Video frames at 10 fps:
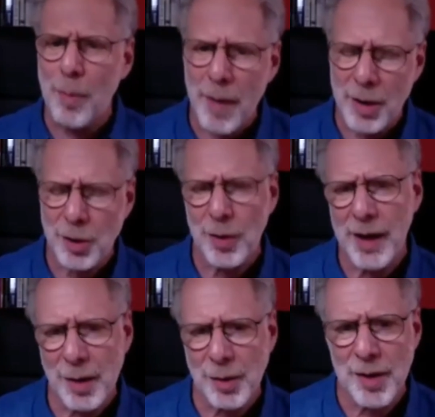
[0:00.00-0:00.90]
much of the
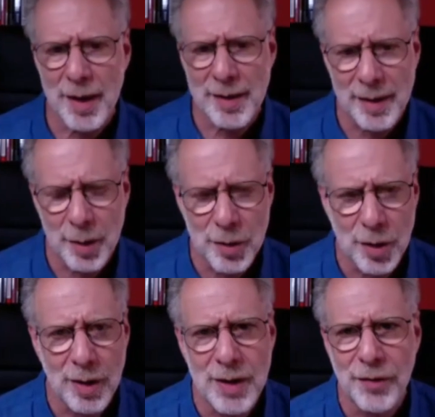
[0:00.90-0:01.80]
exercise
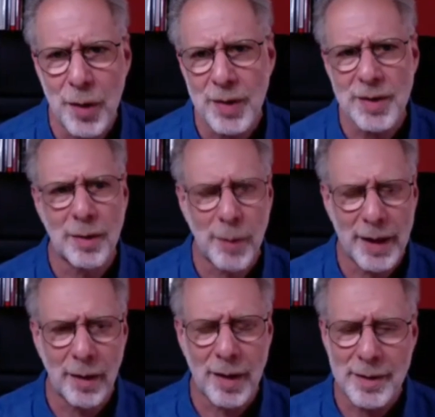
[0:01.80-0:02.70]
literature is focused on weight
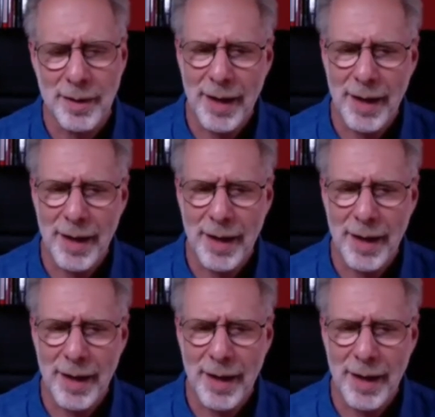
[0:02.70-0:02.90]
loss.